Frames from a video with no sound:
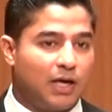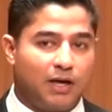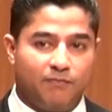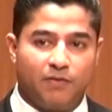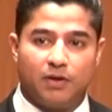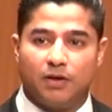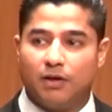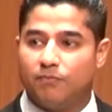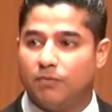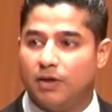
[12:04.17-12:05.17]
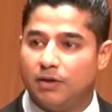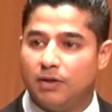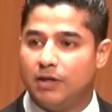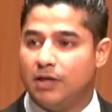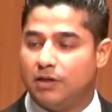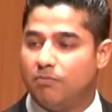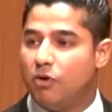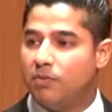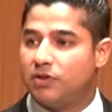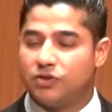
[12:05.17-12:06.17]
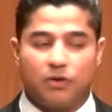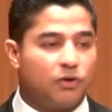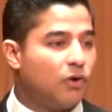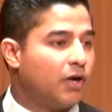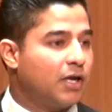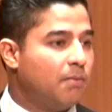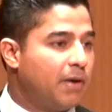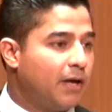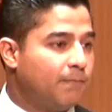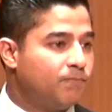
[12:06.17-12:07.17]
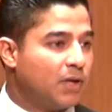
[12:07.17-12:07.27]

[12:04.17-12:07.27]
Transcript: I fell in love the moment they started talking about